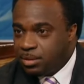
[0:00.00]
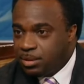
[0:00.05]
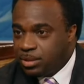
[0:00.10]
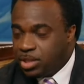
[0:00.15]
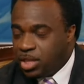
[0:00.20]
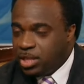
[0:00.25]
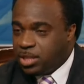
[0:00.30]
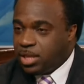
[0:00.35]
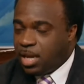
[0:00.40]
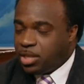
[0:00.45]

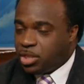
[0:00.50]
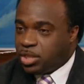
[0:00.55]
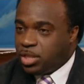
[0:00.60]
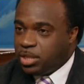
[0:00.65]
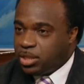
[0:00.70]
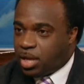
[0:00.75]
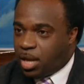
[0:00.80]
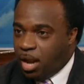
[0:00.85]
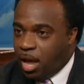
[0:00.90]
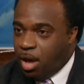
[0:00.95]
She touched
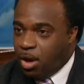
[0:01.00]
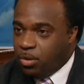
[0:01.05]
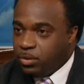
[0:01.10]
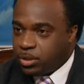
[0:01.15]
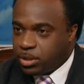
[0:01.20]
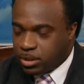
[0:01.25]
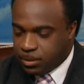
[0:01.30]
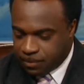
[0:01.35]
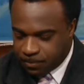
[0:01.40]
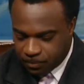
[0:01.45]
his
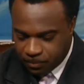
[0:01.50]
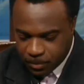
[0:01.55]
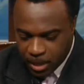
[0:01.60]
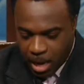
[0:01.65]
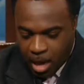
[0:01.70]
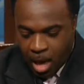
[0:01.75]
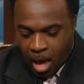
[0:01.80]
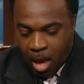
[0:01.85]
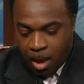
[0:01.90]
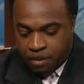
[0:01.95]
clothes.
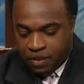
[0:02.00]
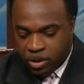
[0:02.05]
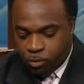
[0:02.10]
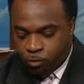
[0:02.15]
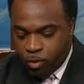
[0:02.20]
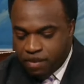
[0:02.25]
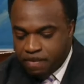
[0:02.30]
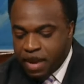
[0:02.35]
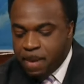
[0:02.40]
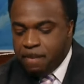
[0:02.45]
But
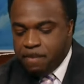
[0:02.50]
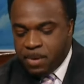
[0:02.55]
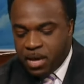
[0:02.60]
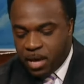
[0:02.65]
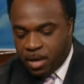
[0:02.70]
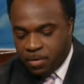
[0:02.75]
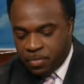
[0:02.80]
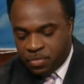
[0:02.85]
remember,